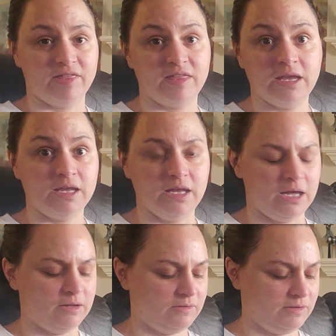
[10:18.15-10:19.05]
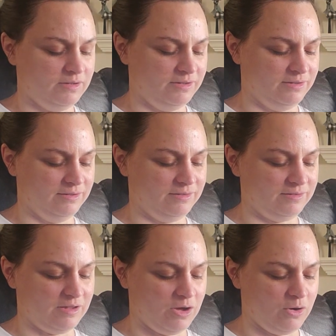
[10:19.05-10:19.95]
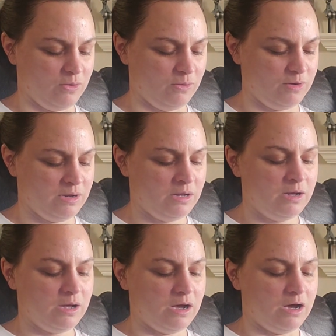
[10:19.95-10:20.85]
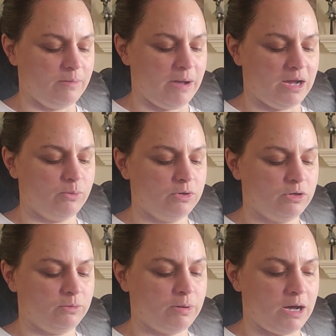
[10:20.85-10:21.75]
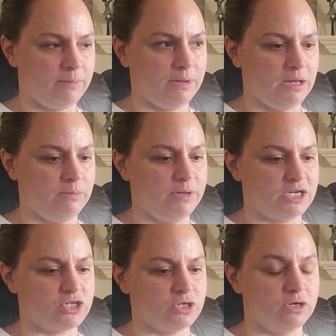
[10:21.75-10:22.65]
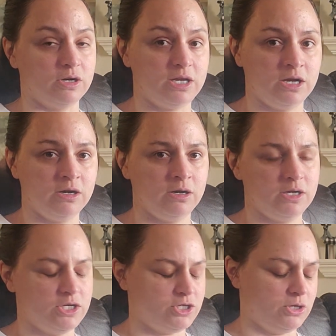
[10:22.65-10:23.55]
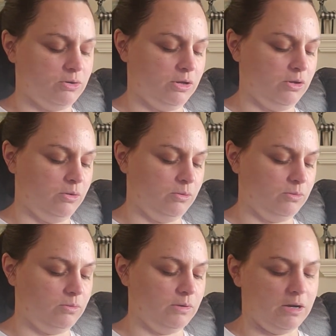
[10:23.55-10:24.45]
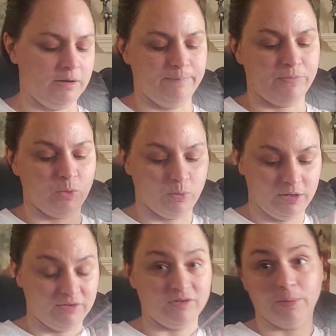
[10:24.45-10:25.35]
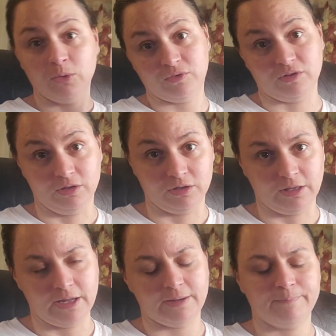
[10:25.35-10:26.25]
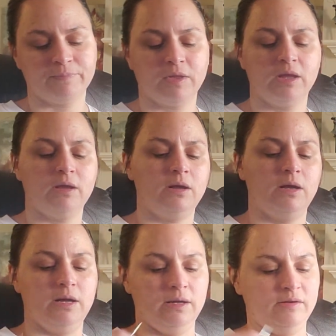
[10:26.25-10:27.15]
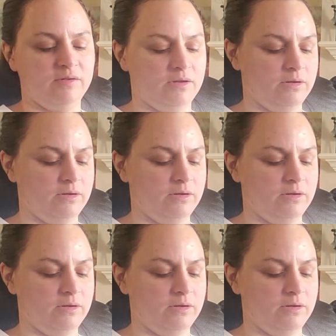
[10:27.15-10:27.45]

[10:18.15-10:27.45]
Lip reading: thing yet. So I will pop a picture here show you what it's supposed to look like. And